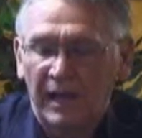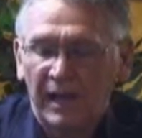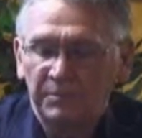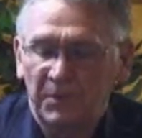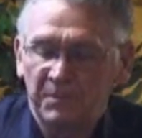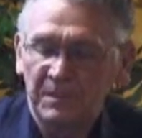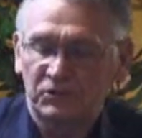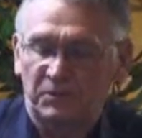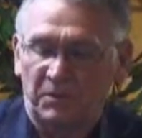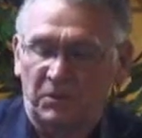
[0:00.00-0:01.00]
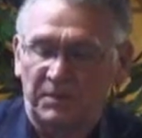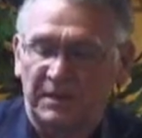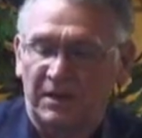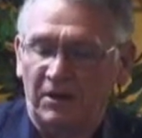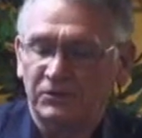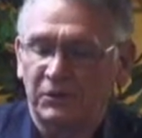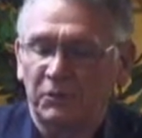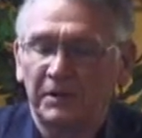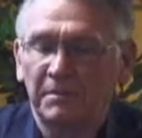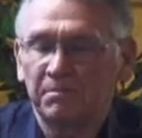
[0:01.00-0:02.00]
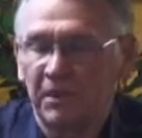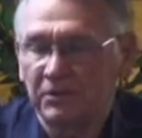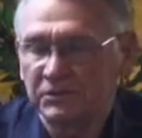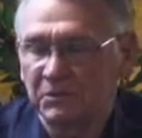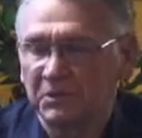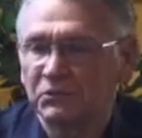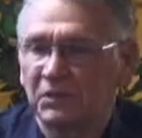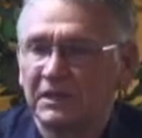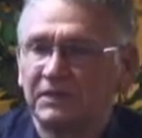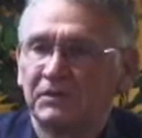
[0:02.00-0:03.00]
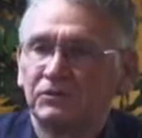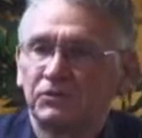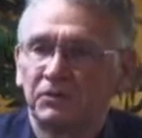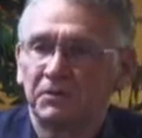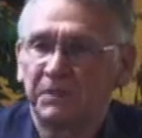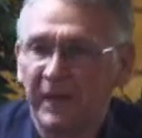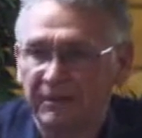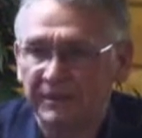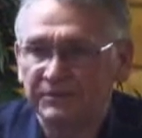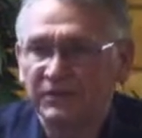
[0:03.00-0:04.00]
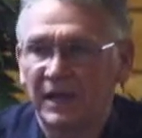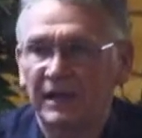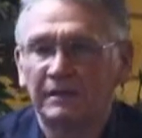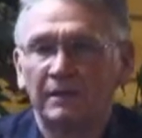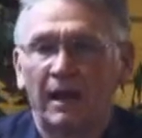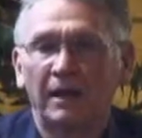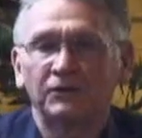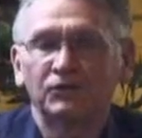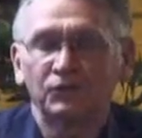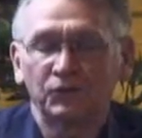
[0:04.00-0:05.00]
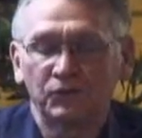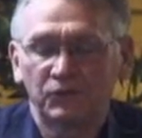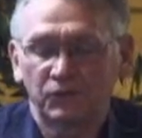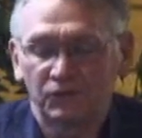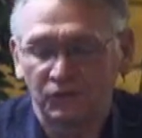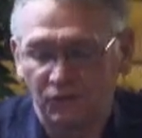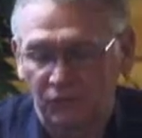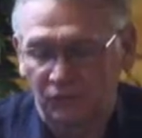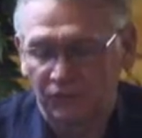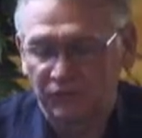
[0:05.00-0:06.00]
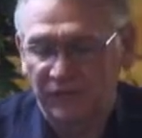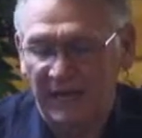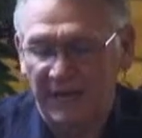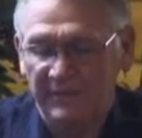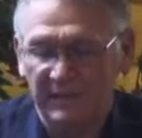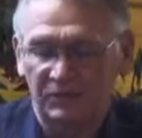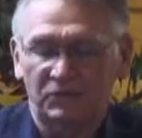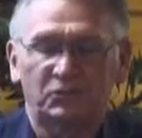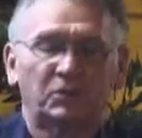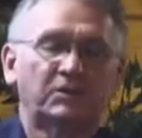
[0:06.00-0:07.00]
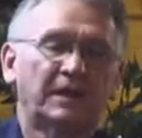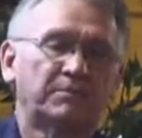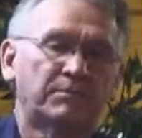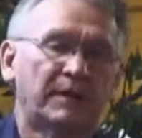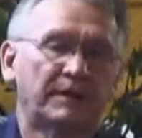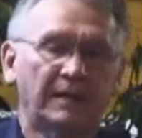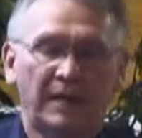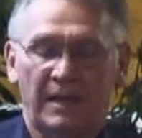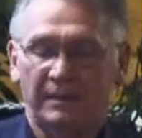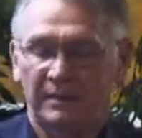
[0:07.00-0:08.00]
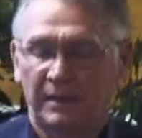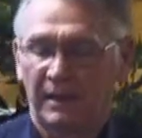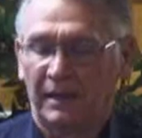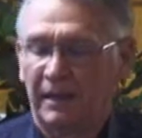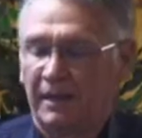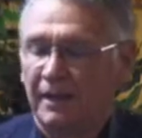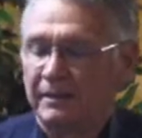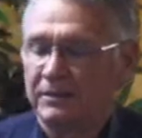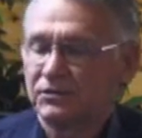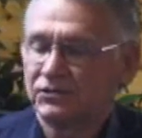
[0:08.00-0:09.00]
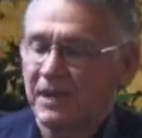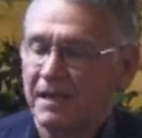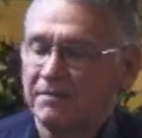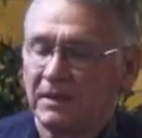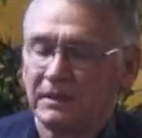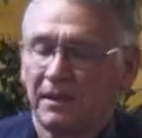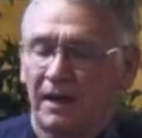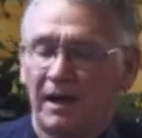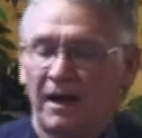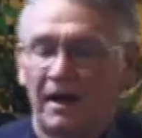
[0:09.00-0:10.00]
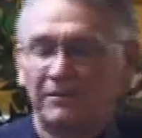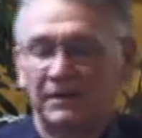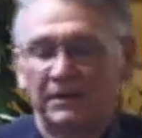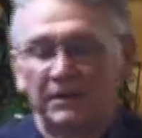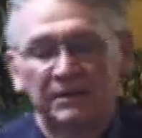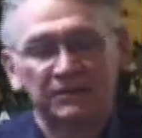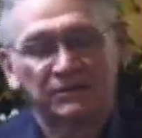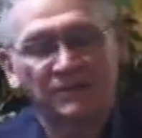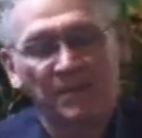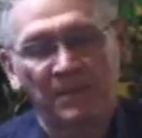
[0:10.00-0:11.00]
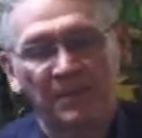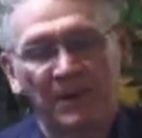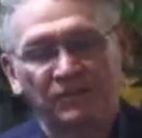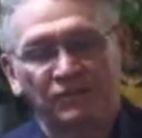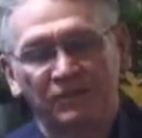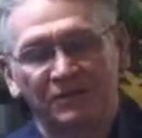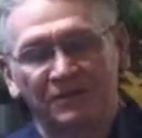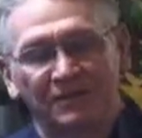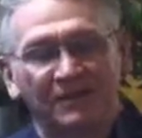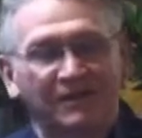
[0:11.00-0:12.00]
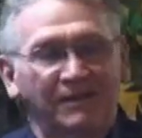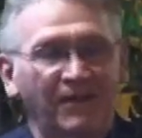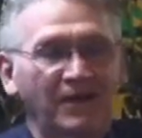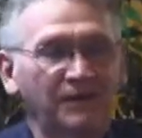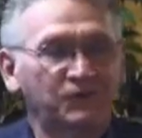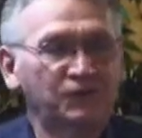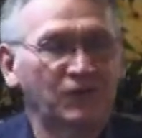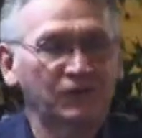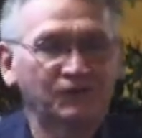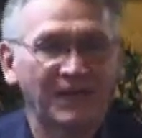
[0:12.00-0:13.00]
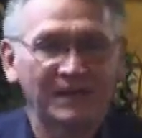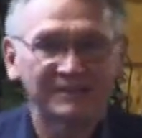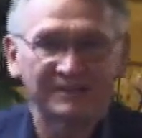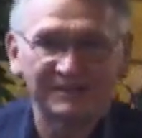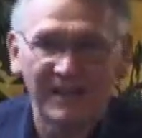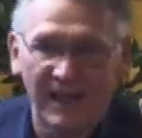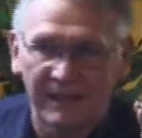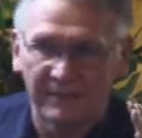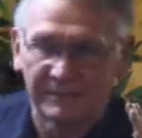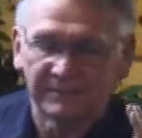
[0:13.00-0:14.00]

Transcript: and permissible because the reimbursements were given to the parents and not to the schools. And this is where they brought in the statement of separation of church and state.